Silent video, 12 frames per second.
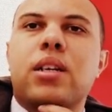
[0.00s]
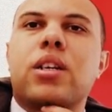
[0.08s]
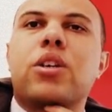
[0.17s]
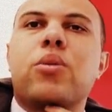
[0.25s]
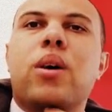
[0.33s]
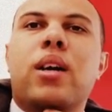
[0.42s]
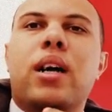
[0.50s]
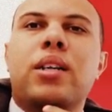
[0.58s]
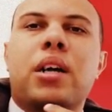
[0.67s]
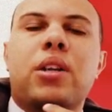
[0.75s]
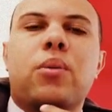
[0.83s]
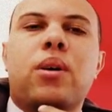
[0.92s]
Good one.
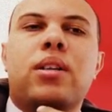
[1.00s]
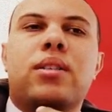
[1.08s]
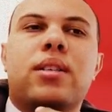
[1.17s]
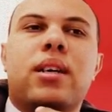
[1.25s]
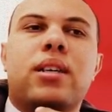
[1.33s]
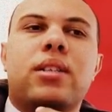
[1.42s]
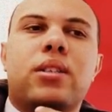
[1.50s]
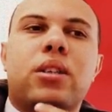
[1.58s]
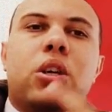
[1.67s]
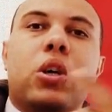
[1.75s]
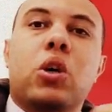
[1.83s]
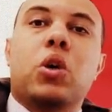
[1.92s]
Another one that says,
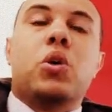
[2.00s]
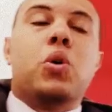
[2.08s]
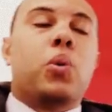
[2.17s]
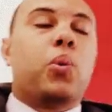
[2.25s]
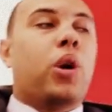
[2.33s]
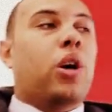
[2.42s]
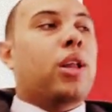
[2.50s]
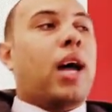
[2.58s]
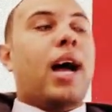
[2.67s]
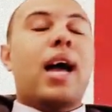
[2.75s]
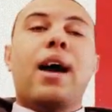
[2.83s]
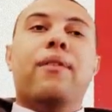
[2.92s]
well,
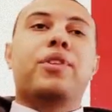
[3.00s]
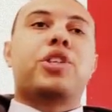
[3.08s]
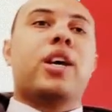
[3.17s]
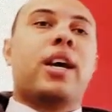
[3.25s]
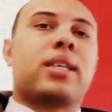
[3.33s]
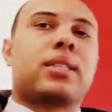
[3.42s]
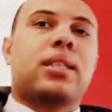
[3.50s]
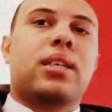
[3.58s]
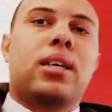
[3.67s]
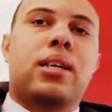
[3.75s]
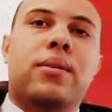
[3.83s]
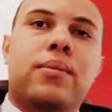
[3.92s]
I have checked
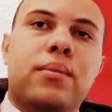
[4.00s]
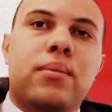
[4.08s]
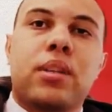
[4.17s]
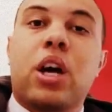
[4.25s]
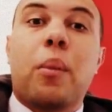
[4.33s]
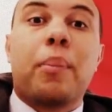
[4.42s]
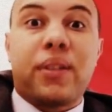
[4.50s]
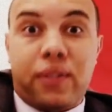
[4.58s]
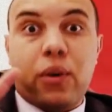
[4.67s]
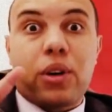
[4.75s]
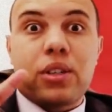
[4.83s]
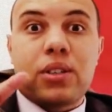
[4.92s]
no,
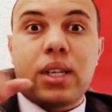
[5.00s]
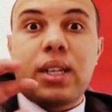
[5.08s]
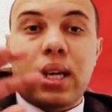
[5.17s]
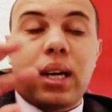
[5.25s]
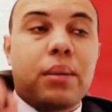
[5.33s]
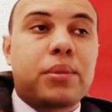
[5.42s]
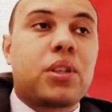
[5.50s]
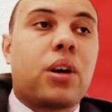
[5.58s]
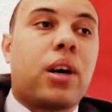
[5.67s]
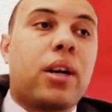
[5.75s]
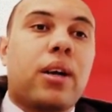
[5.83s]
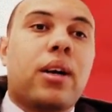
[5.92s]
before you say that, I'm
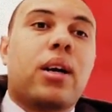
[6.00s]
sorry.